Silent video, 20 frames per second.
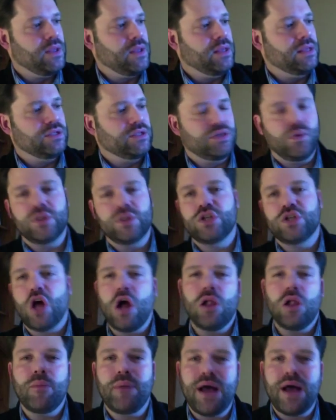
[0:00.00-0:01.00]
So it's
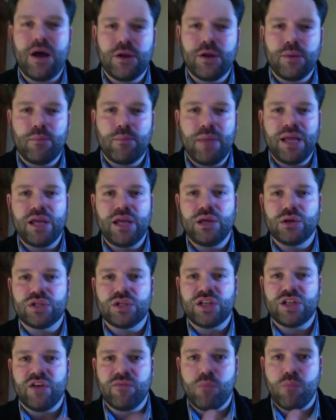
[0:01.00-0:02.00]
all about making
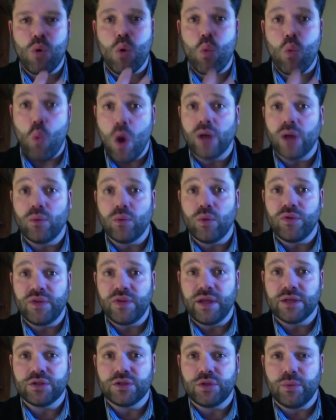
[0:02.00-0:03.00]
yourself more one with the
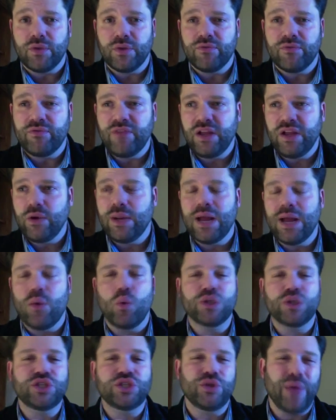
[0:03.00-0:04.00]
instrument, figuring out
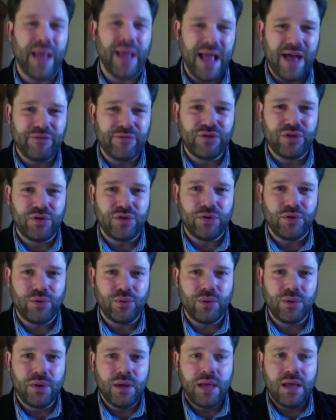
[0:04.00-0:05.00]
what you have to
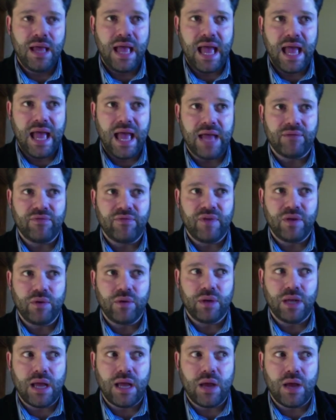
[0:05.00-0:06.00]
do and
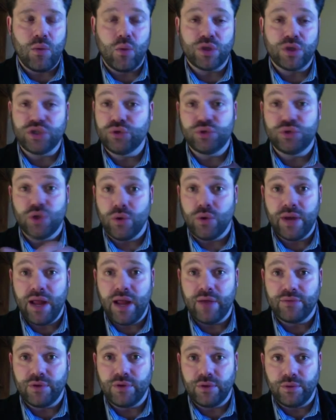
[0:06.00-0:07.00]
figuring out what you don't
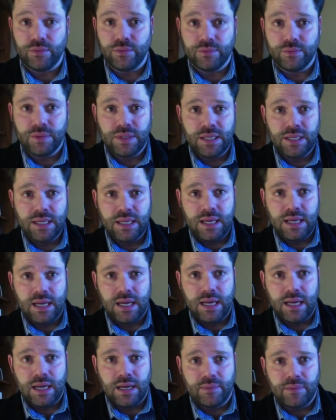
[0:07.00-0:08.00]
have to do.
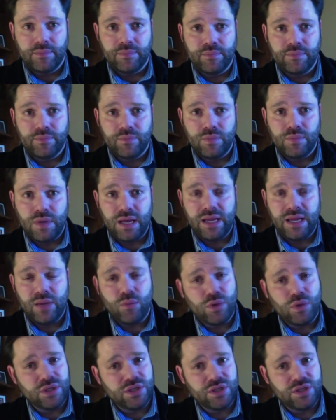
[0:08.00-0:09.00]
Again,
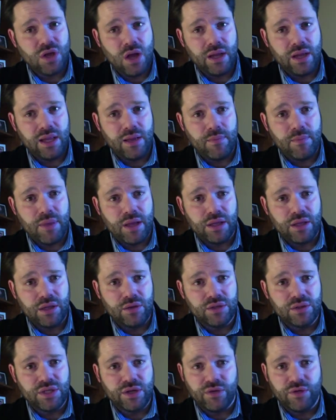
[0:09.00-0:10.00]
we're just talking about
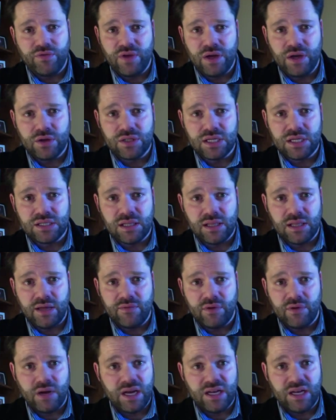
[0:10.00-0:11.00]
using your fingers as a
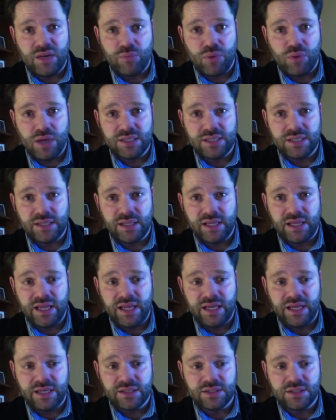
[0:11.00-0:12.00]
lever and depressing the
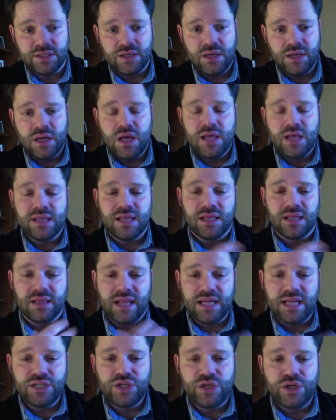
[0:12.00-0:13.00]
keys. The
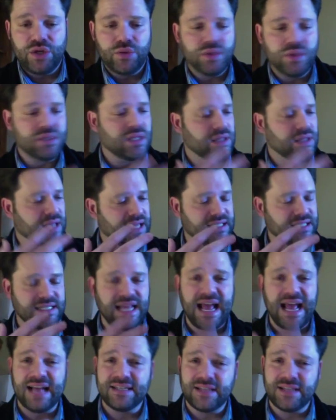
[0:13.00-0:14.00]
less you do it, the less
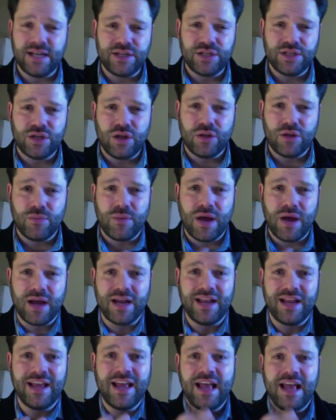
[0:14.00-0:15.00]
taxation on the
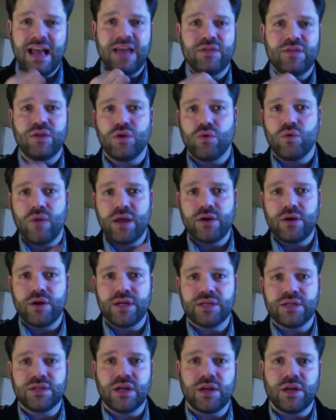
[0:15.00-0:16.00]
body, and the greater it
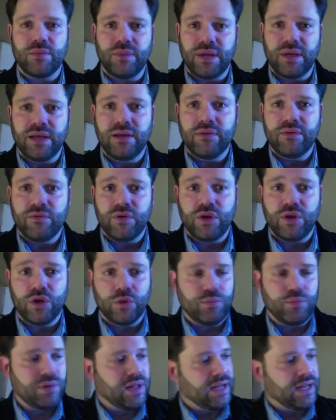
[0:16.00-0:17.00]
is going to be for you
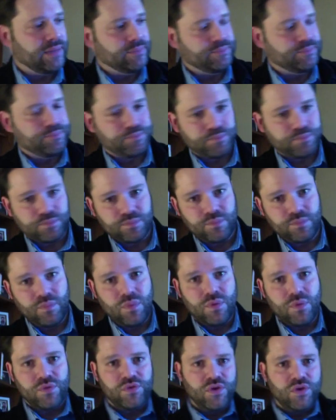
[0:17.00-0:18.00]
to play.
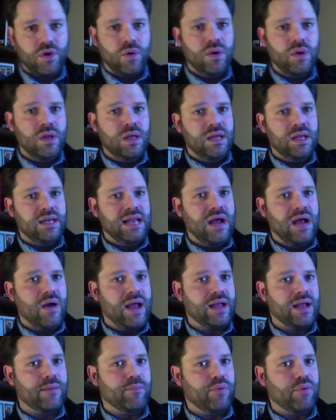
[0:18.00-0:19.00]
So now
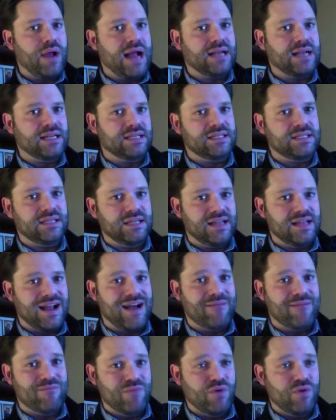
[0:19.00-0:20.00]
I can practice
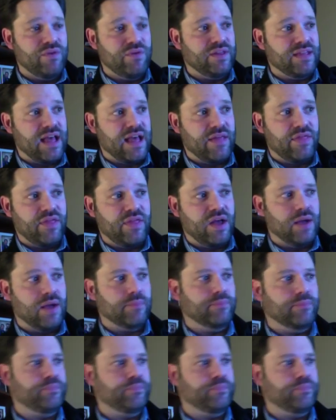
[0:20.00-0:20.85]
not moving that thumb.